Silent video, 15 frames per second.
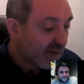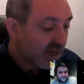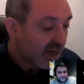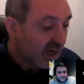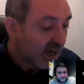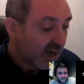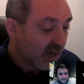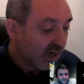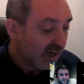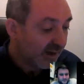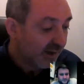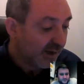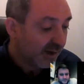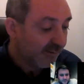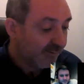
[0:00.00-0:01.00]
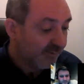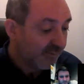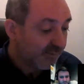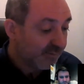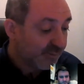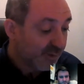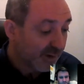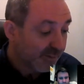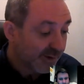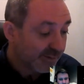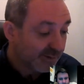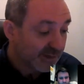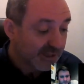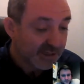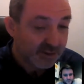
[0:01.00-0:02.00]

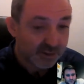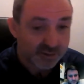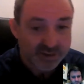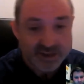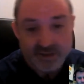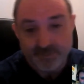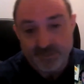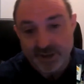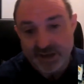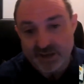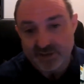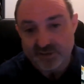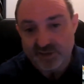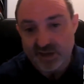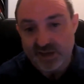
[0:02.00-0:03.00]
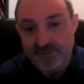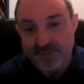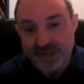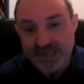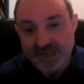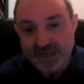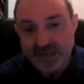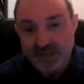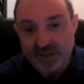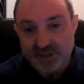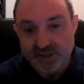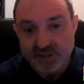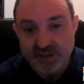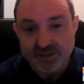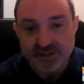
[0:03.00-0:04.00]
Primarily, you're looking at beers that have been
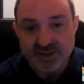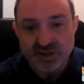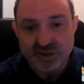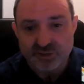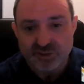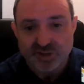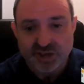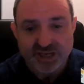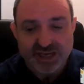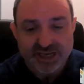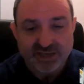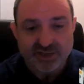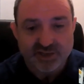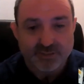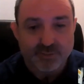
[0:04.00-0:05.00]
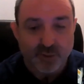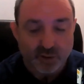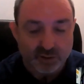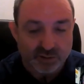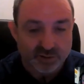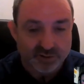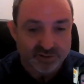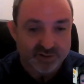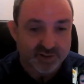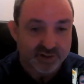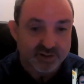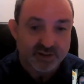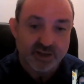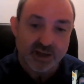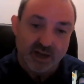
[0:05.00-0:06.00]
aged, usually aged in bottles,
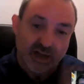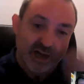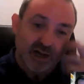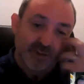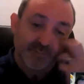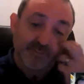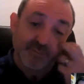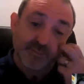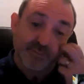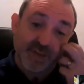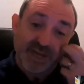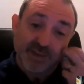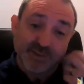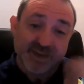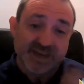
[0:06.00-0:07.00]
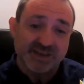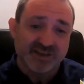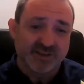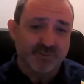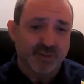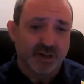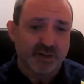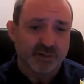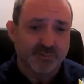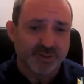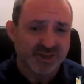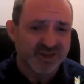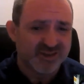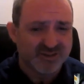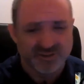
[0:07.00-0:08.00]
maybe aged in bulk, but
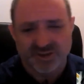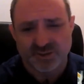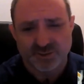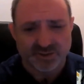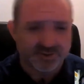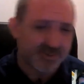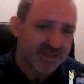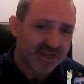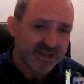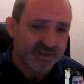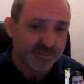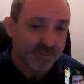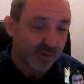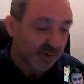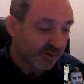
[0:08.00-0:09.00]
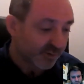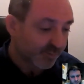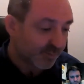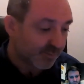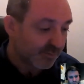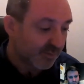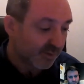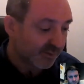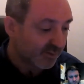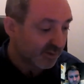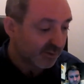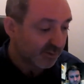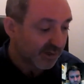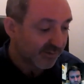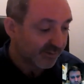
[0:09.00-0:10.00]
usually the ones that have been aged in bottles, not that
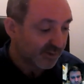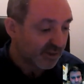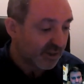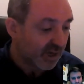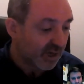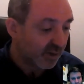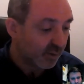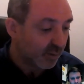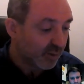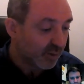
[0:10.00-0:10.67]
you'll ever know.